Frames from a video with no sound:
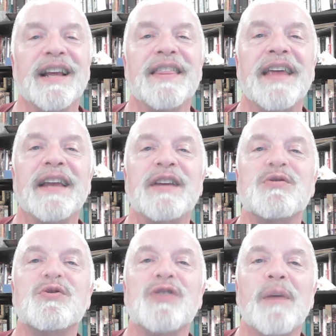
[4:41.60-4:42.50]
Thank
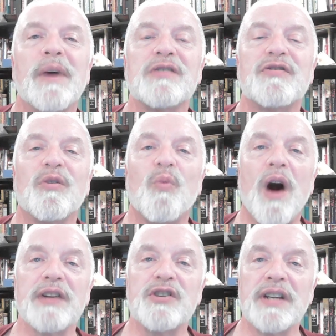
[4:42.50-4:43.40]
you so much for
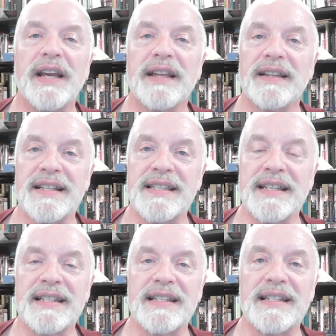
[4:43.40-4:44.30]
watching and
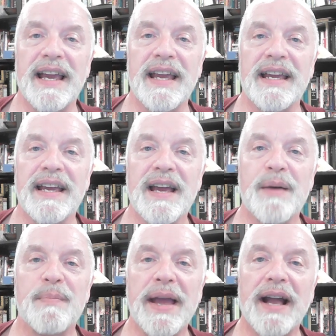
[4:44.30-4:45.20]
listening today.
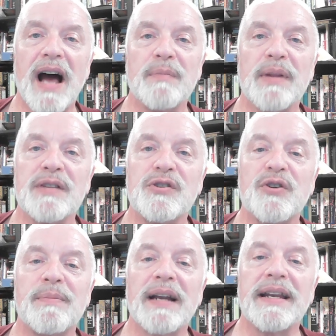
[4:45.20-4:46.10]
May God bless
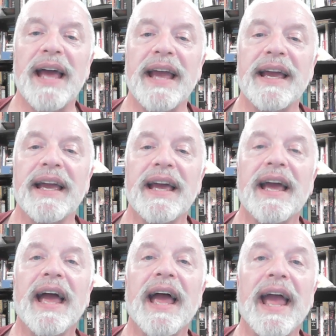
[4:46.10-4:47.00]
your Monday
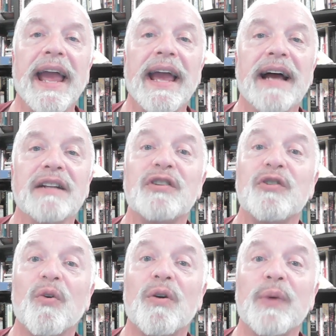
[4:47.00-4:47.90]
and
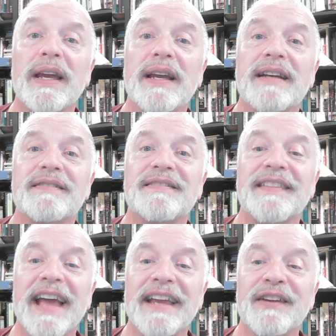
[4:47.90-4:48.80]
your week.
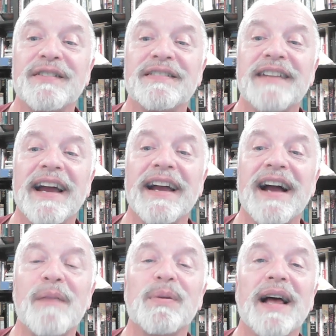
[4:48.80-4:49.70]
Thank you, and
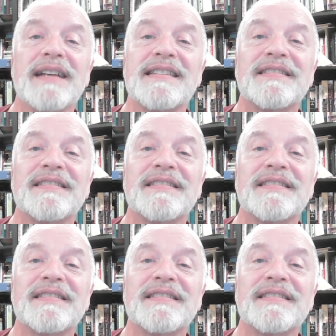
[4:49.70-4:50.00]
God bless.